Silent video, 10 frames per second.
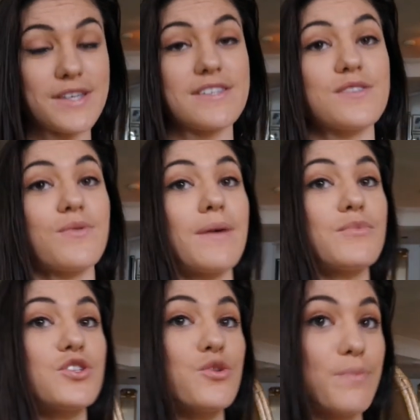He says, when
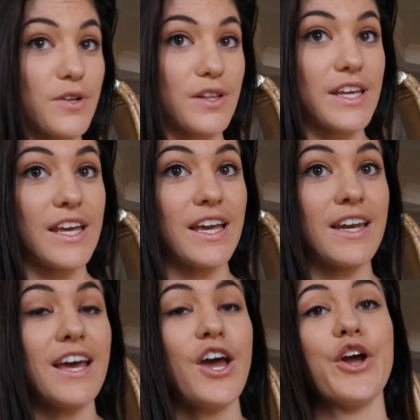I'm super lean,